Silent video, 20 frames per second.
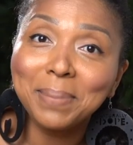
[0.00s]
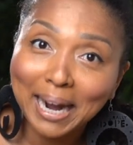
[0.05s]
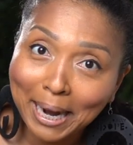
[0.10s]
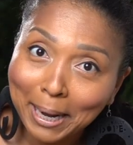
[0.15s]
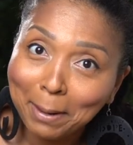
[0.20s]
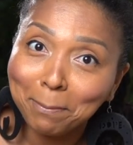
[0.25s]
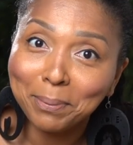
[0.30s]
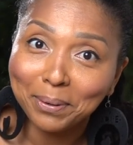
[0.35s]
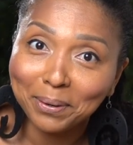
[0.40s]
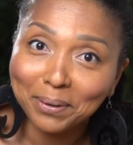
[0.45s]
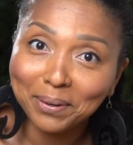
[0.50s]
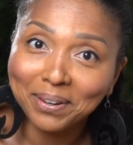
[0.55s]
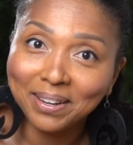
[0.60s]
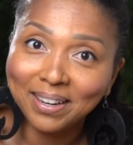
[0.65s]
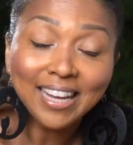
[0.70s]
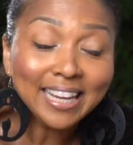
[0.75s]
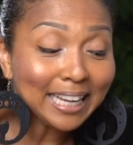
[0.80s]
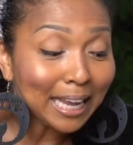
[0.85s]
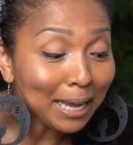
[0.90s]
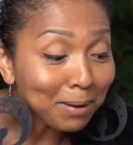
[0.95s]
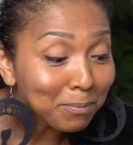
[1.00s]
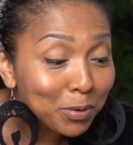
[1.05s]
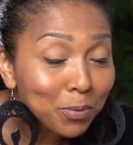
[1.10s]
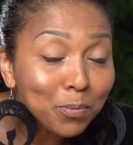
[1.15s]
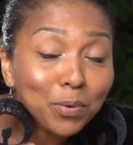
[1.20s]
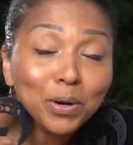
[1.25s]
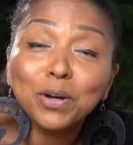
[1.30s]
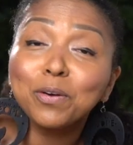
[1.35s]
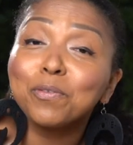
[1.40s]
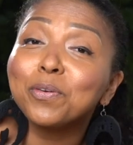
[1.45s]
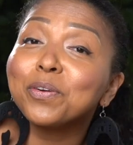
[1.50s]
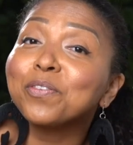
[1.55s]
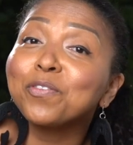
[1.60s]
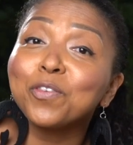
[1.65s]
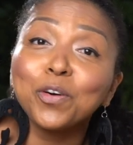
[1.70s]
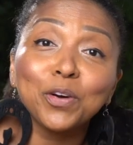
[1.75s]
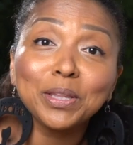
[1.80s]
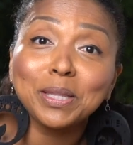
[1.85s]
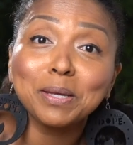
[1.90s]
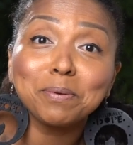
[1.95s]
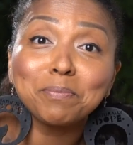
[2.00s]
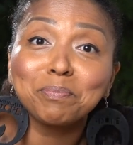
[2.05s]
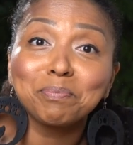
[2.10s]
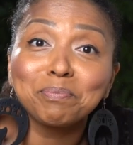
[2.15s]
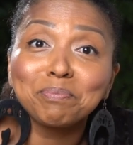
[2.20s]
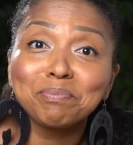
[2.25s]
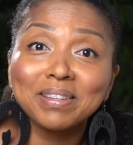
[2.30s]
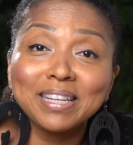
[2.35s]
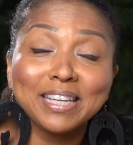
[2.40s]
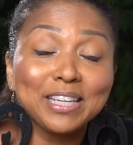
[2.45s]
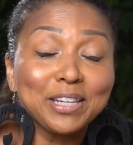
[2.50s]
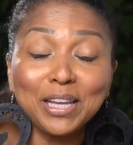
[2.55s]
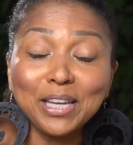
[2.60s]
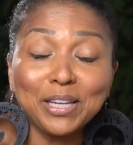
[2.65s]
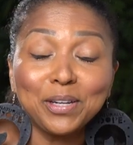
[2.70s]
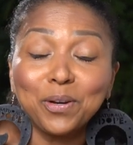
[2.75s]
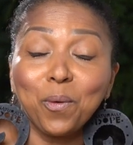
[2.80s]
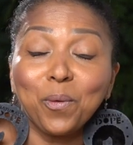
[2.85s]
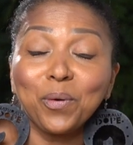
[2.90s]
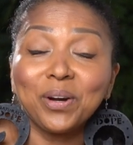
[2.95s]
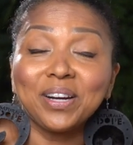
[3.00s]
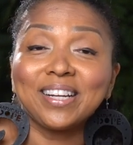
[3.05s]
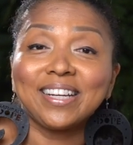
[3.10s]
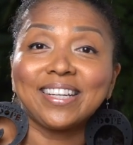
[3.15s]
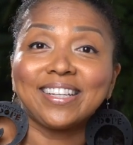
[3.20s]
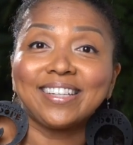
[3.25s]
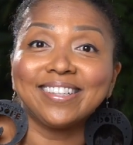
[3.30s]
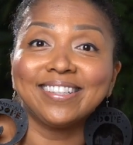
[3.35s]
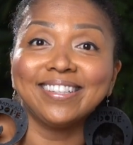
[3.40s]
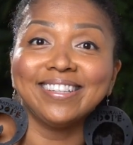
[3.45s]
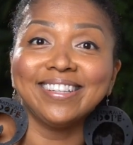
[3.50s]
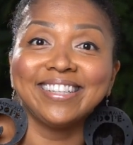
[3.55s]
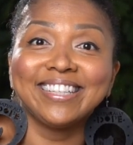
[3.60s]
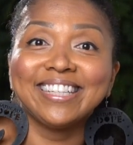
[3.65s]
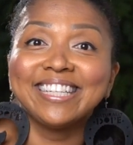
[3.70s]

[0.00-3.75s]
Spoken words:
Piper, came to work for them in Oregon.